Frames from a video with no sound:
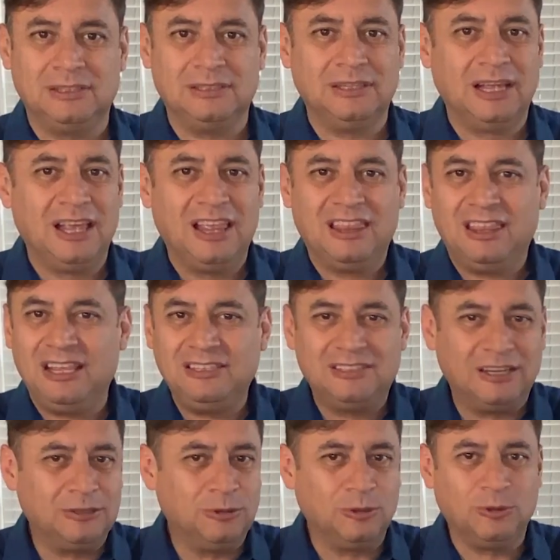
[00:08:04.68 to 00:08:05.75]
and things
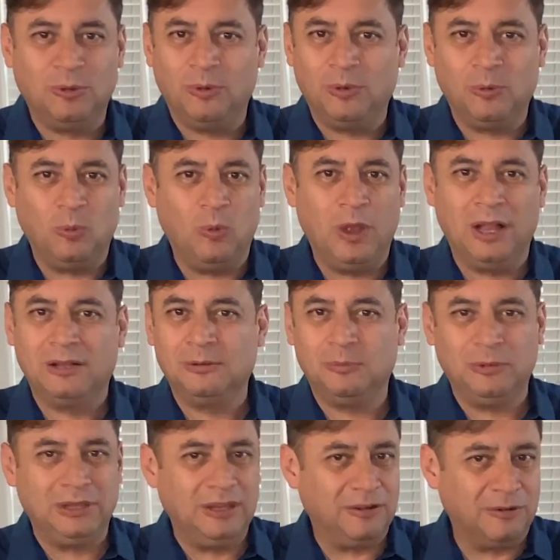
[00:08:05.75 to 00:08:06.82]
are not going well
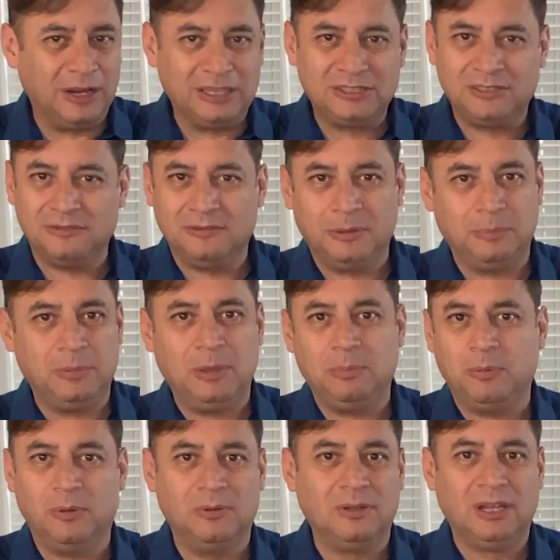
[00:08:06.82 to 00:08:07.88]
with the rest of the
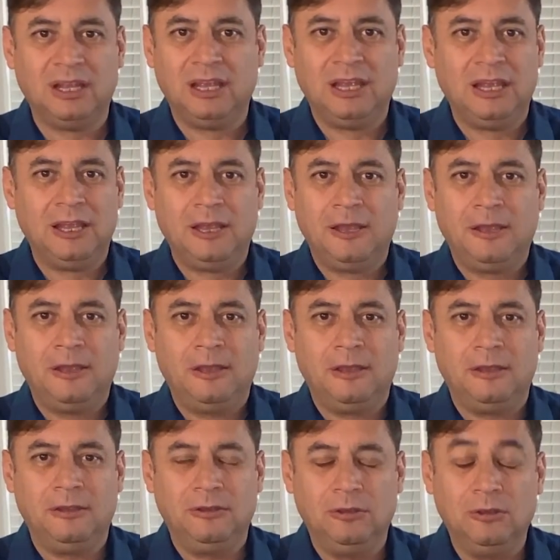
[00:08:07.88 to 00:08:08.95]
people,
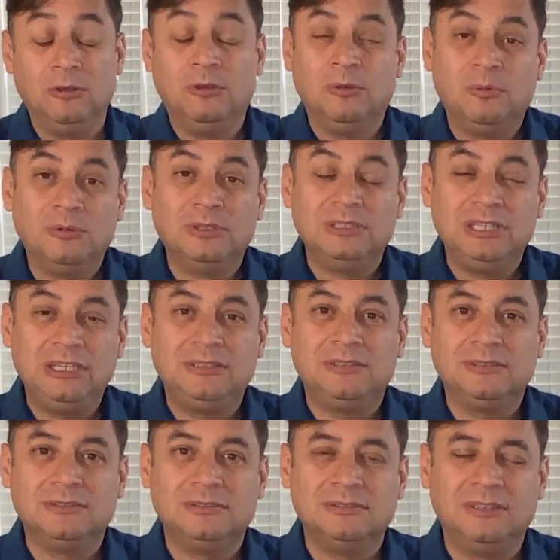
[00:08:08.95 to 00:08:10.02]
you will need
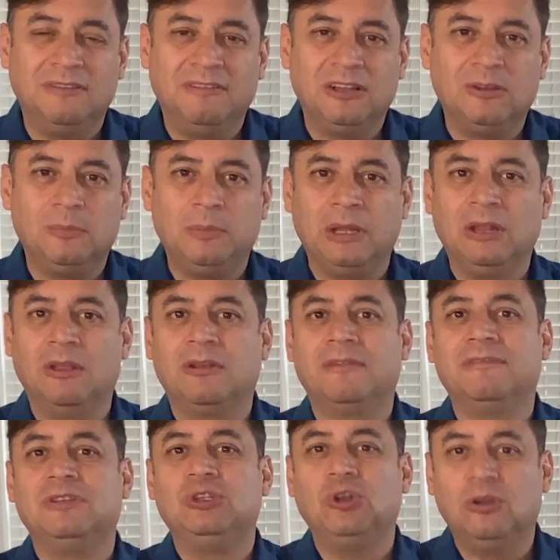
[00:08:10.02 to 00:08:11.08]
to develop a lot
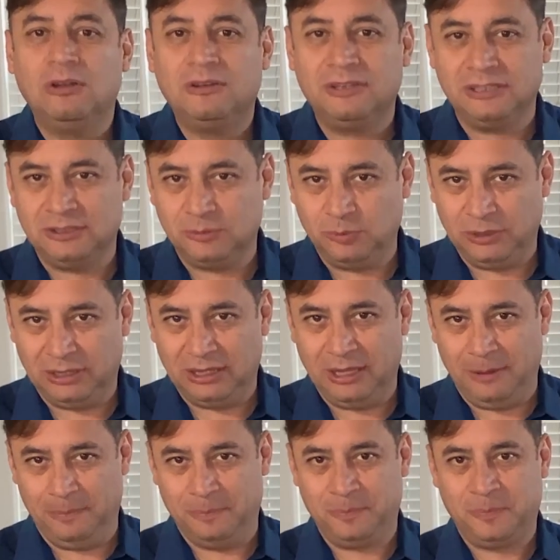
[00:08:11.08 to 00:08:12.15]
of tolerance with them.